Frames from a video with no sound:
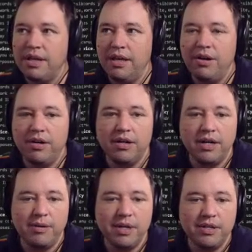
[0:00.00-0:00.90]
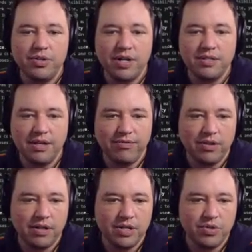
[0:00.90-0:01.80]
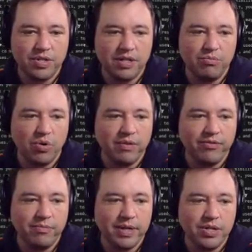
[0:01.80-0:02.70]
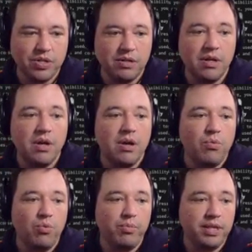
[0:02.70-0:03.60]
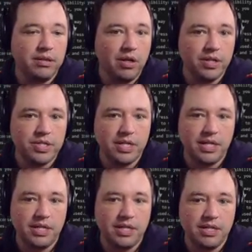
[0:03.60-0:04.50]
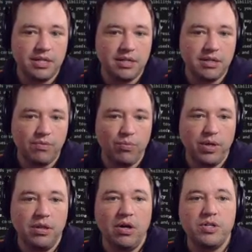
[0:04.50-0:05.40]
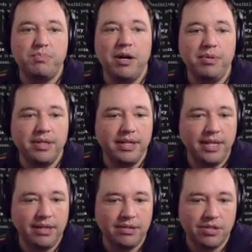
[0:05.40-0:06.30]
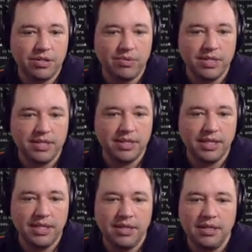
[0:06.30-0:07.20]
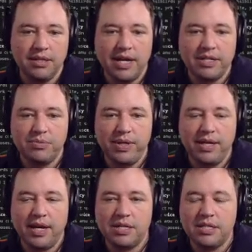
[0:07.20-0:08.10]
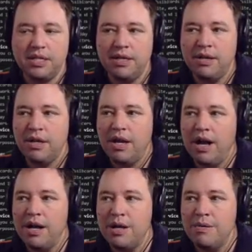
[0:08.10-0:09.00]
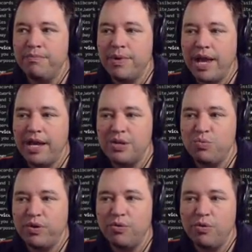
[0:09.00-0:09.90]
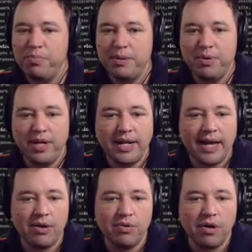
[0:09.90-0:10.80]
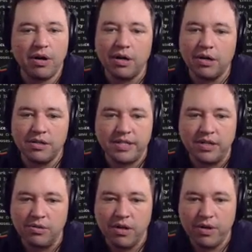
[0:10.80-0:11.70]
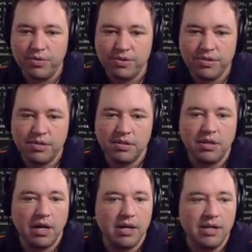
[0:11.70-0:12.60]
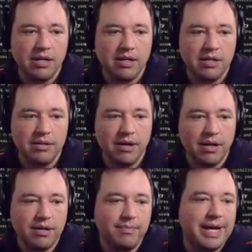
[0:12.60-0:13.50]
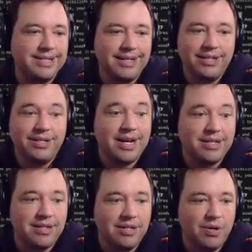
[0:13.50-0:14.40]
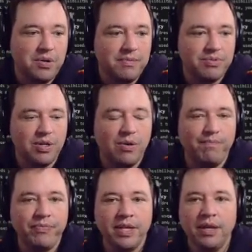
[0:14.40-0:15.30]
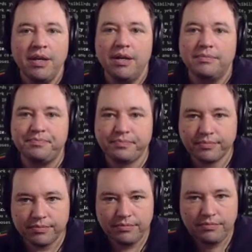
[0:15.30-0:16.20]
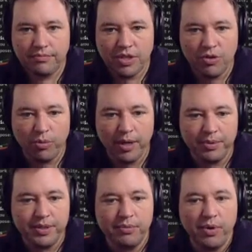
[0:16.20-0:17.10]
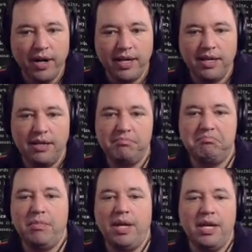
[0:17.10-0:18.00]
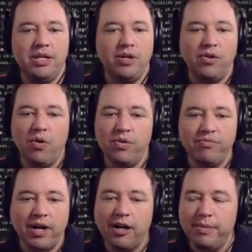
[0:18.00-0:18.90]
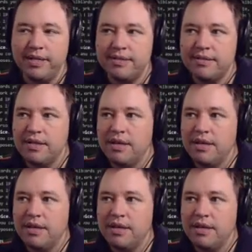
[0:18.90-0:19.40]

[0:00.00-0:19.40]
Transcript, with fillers: Enter your email address if you're interested in more information. We'll be launching. We launched publicly just recently, last week actually, and we will be putting out our single host capacity to test Daytona. So you'll be able to run it in your own environments.